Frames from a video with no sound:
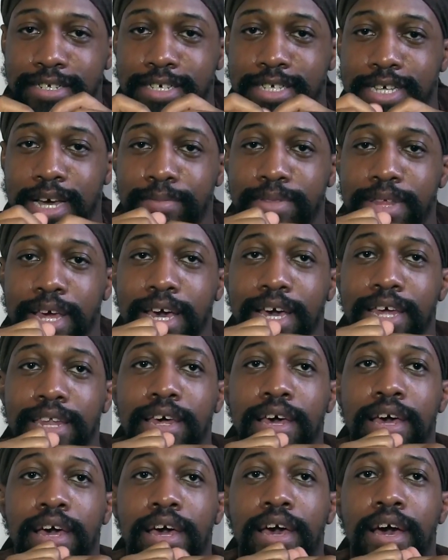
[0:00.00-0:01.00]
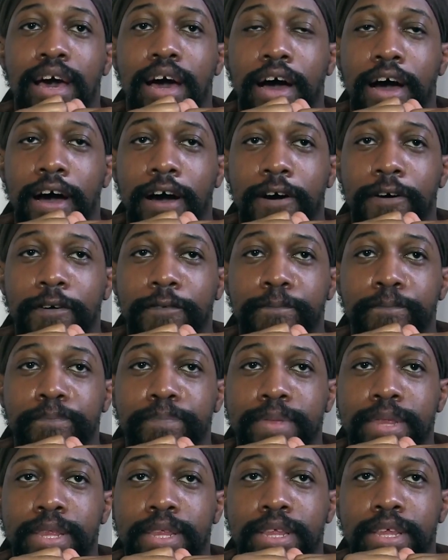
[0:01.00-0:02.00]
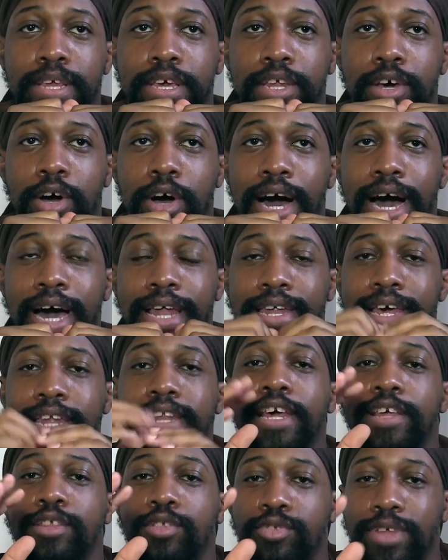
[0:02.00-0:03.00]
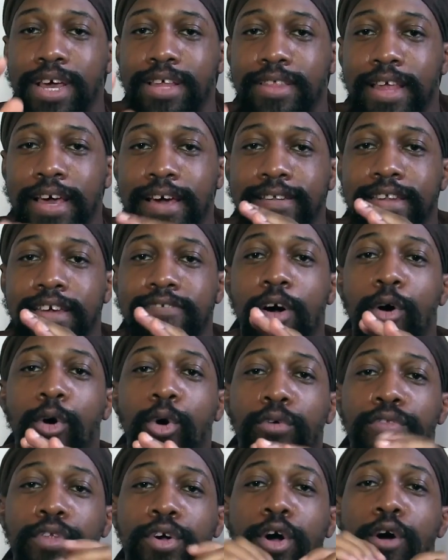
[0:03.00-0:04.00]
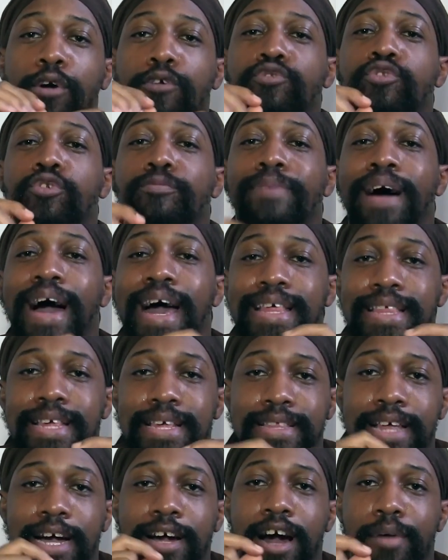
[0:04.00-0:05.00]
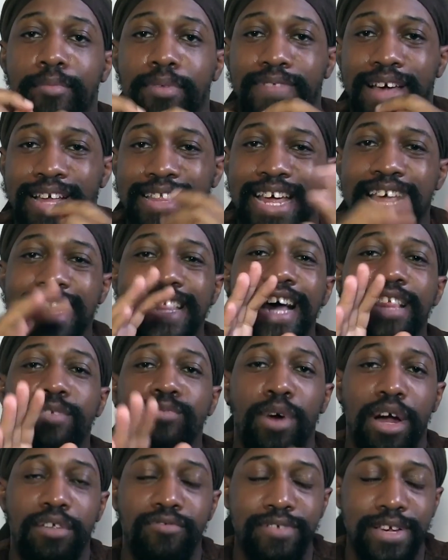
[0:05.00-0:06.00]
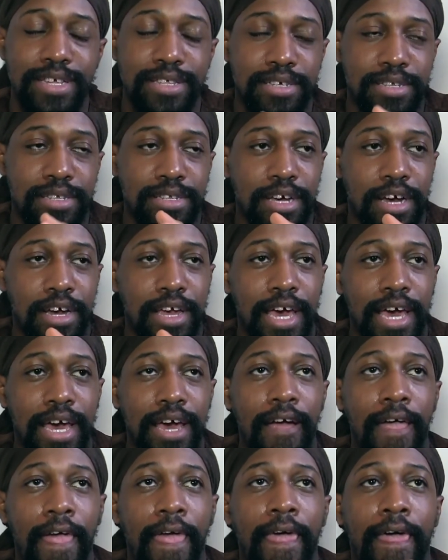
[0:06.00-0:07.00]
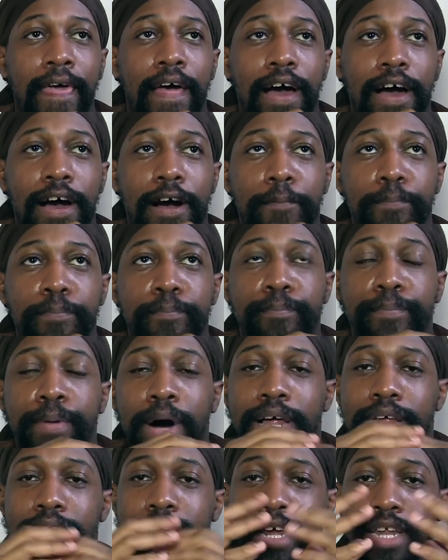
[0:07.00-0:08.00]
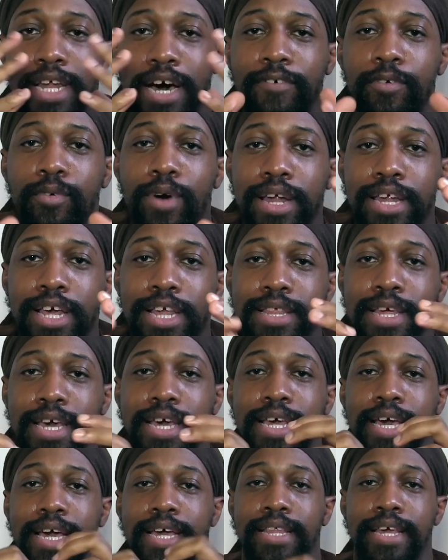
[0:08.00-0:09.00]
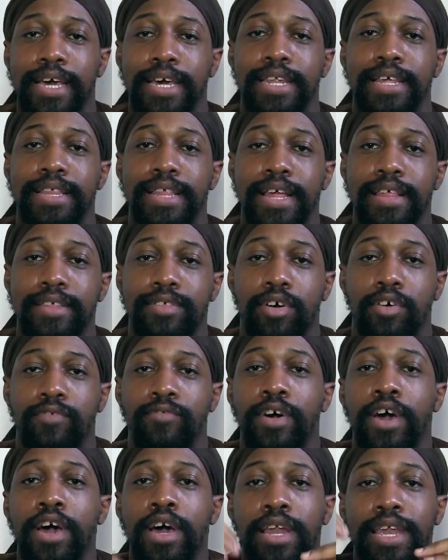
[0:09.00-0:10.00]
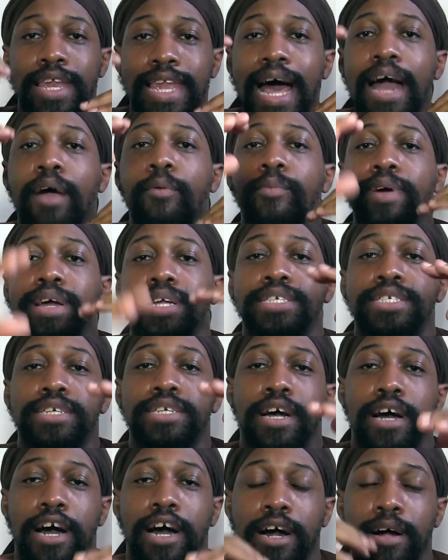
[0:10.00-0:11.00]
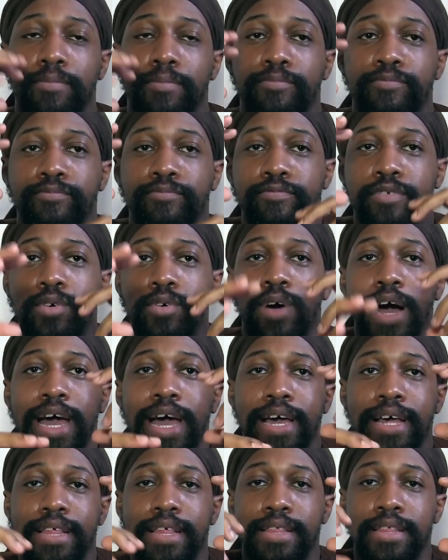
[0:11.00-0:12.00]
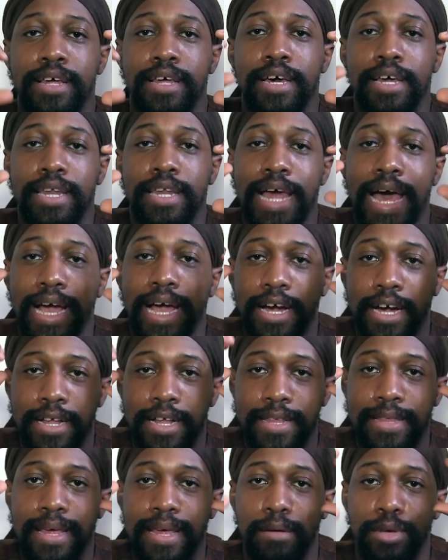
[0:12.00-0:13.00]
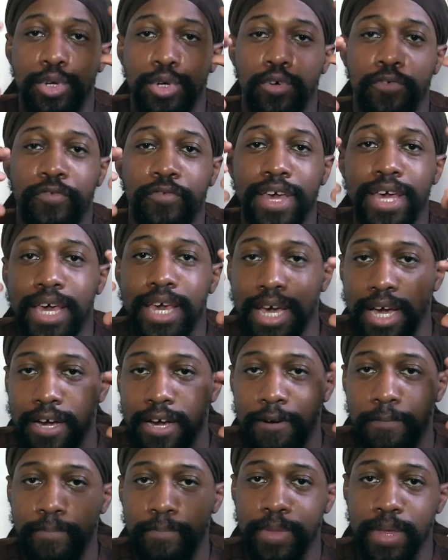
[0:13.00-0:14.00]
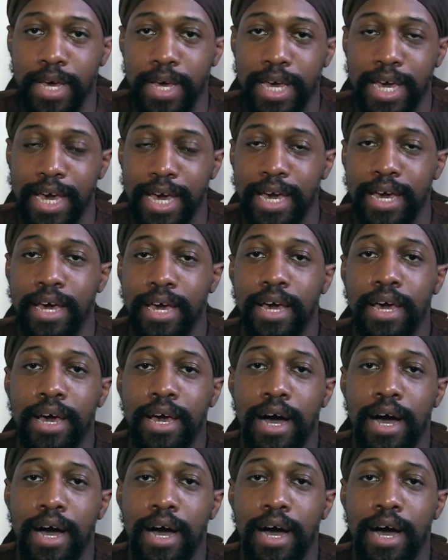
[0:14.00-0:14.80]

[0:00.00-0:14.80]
You see what I'm saying? You know, and then there are all the cultural biases that come with that. So that's one reason, okay? But another one is in the sense of language requires like conceptual thinking, okay?